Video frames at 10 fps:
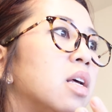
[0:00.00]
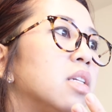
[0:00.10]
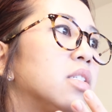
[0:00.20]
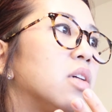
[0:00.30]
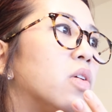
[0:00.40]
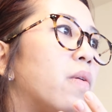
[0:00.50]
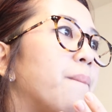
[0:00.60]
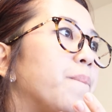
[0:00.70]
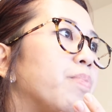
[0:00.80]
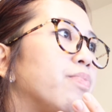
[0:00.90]
So
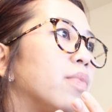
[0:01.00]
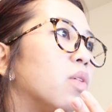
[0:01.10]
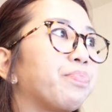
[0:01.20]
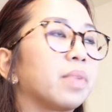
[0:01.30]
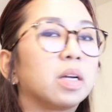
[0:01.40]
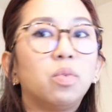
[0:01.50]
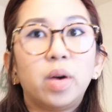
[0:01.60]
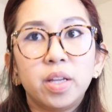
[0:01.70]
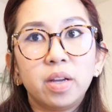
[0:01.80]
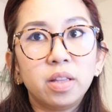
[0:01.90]

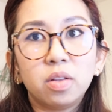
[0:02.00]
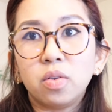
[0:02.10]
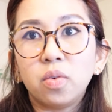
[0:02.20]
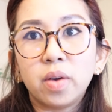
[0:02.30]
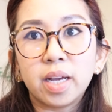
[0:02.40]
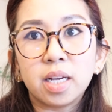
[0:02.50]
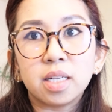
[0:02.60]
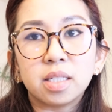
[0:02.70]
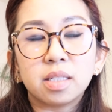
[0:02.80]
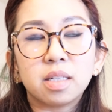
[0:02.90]
what you can do
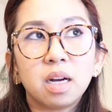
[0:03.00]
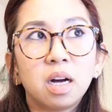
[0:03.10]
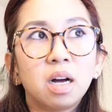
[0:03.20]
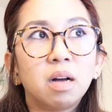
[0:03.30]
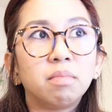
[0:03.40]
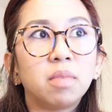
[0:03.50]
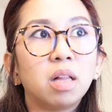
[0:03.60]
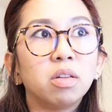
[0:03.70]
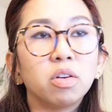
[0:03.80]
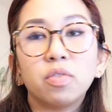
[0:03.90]
is
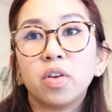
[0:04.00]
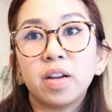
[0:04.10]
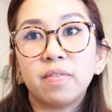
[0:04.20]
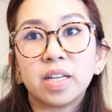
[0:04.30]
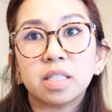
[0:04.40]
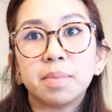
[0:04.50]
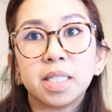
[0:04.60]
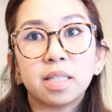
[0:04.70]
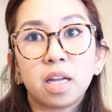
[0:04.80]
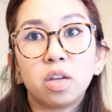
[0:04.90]
look for
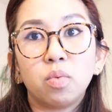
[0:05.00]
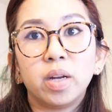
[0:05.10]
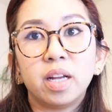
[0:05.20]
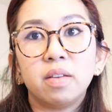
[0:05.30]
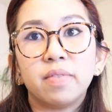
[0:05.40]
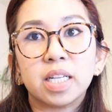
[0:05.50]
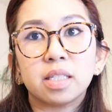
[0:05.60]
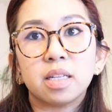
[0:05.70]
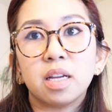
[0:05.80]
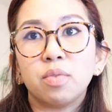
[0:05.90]
investments that you want to
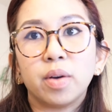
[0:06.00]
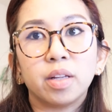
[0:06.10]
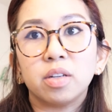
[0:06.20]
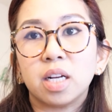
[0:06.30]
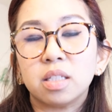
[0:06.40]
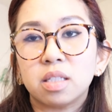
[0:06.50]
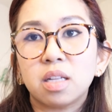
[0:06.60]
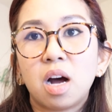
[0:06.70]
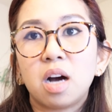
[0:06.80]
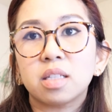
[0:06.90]
invest in, whether that's
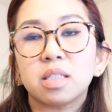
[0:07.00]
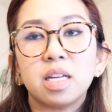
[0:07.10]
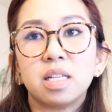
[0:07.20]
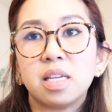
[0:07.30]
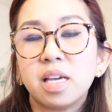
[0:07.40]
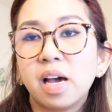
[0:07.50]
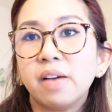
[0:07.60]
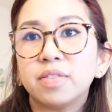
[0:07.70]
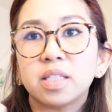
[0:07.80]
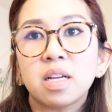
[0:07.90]
stocks,
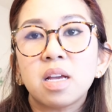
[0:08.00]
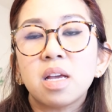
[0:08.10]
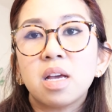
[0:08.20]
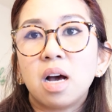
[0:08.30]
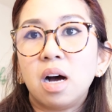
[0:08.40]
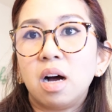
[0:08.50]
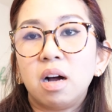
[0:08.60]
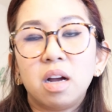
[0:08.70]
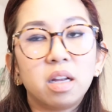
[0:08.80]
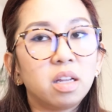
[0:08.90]
ETFs,
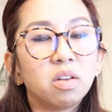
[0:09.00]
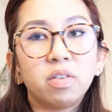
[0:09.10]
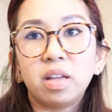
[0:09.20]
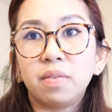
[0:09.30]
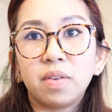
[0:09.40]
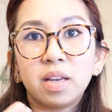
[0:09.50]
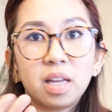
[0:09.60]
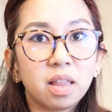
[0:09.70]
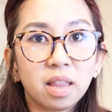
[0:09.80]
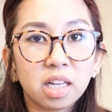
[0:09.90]
you know, even
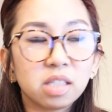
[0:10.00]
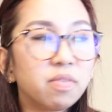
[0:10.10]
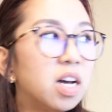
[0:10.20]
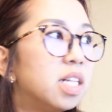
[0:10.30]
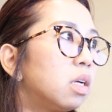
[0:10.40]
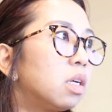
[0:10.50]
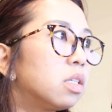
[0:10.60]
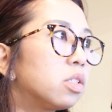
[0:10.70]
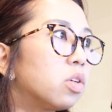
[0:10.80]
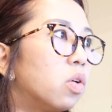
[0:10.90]
index funds.
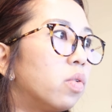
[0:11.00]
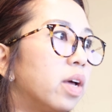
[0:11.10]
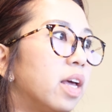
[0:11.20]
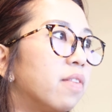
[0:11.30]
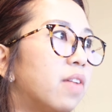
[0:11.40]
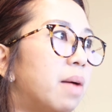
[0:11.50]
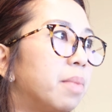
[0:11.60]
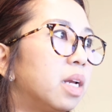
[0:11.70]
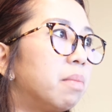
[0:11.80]
So if I'm gonna